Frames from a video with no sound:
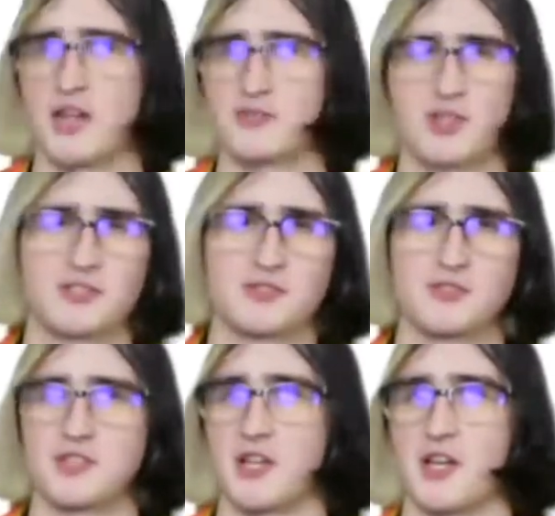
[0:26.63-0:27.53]
tried
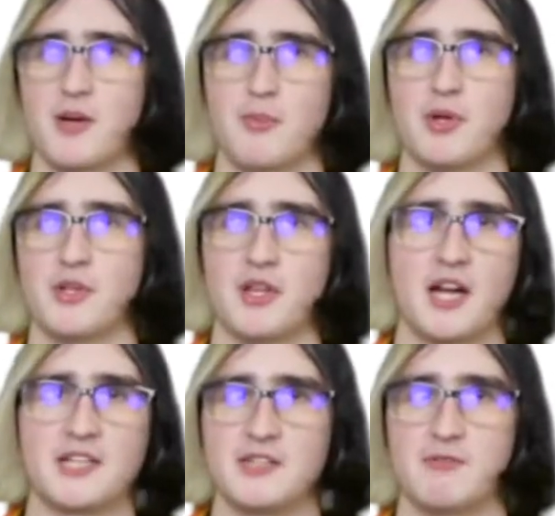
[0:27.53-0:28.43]
searching it up, but
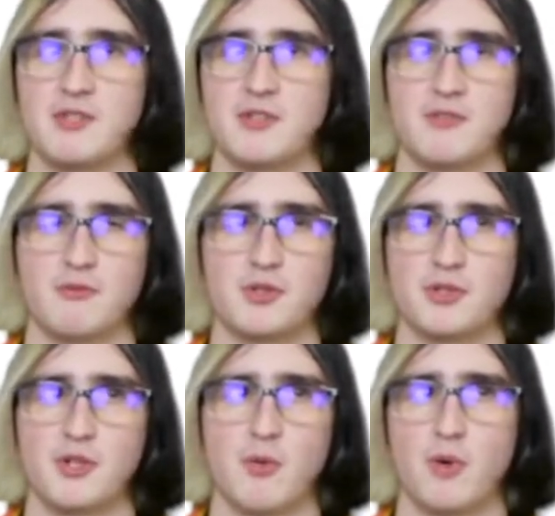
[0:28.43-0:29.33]
I didn't even really
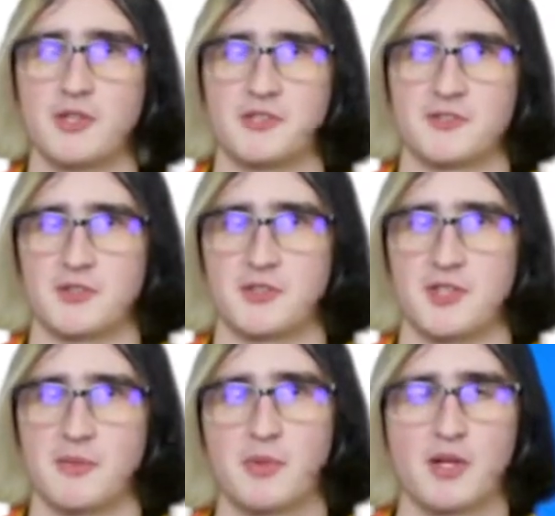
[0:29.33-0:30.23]
know what to search up.